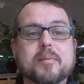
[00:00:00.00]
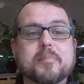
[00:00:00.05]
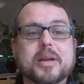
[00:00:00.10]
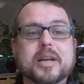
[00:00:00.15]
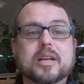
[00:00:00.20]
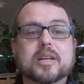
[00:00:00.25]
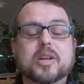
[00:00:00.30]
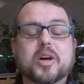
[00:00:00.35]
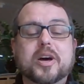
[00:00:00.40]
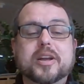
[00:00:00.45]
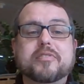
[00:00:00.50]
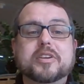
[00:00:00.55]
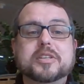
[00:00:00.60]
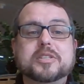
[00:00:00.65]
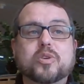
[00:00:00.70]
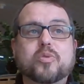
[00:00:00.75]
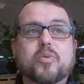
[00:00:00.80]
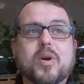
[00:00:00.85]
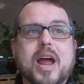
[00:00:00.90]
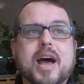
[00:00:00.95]
I mean, a lot of
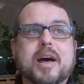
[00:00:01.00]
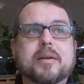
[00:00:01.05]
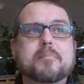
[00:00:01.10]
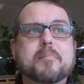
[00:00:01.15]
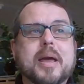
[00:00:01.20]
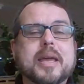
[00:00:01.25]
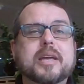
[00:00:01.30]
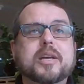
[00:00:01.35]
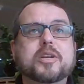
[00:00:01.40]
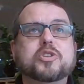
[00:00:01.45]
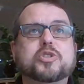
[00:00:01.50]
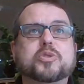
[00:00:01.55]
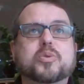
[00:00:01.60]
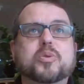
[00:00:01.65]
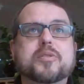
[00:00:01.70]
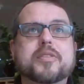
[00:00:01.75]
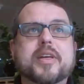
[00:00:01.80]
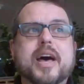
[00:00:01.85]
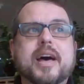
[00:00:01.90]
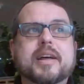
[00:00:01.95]
it's around making
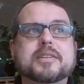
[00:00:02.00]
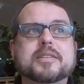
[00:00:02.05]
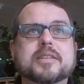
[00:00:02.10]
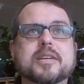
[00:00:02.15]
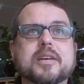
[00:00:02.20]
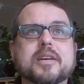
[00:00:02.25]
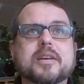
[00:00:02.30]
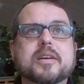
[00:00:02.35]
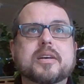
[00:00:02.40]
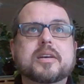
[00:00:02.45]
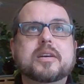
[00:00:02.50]
sure that